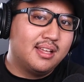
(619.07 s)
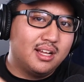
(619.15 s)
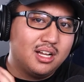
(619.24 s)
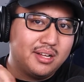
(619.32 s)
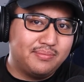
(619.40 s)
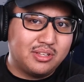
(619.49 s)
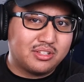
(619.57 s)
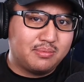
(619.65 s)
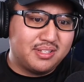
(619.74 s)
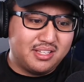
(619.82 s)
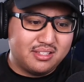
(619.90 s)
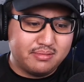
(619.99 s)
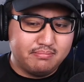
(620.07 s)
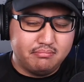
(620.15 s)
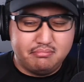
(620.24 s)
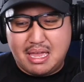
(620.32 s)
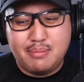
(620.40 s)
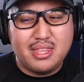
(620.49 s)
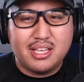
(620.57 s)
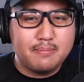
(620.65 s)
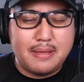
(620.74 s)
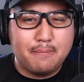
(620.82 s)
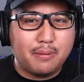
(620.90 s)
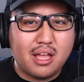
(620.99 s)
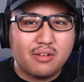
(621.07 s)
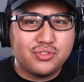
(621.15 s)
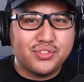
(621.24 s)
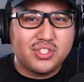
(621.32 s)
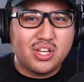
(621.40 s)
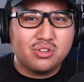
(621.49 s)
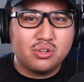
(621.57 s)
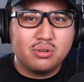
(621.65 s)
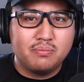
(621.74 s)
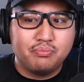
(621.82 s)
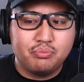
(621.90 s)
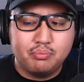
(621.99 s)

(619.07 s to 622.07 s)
this coming season. Maybe they could be a playoff contender.